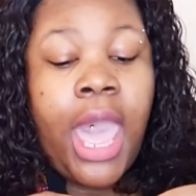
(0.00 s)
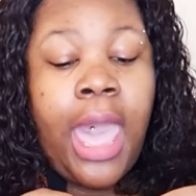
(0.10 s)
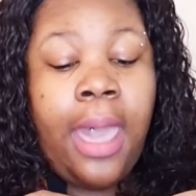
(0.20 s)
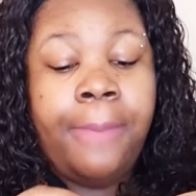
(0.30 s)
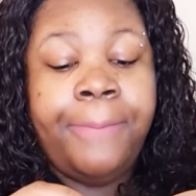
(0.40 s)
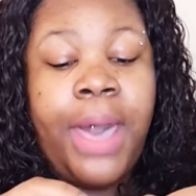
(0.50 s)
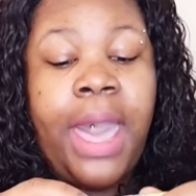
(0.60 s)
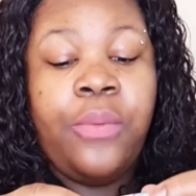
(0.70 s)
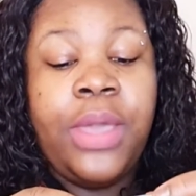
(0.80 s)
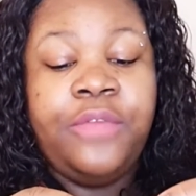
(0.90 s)
But
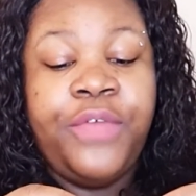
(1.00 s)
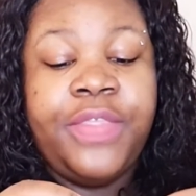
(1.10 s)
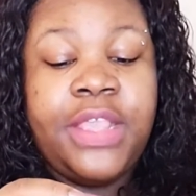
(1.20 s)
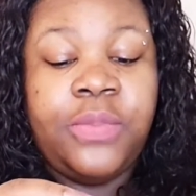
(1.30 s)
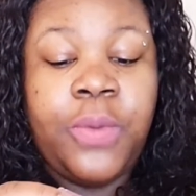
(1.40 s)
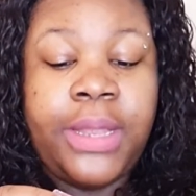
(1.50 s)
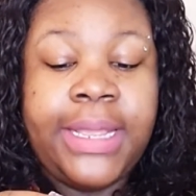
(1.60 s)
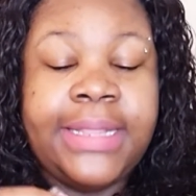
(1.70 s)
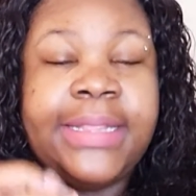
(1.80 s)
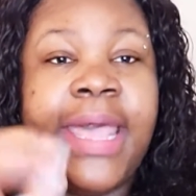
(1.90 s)
I went for this
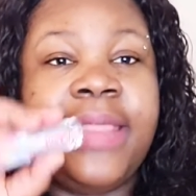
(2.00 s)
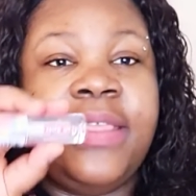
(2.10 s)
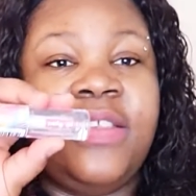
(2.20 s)
one instead.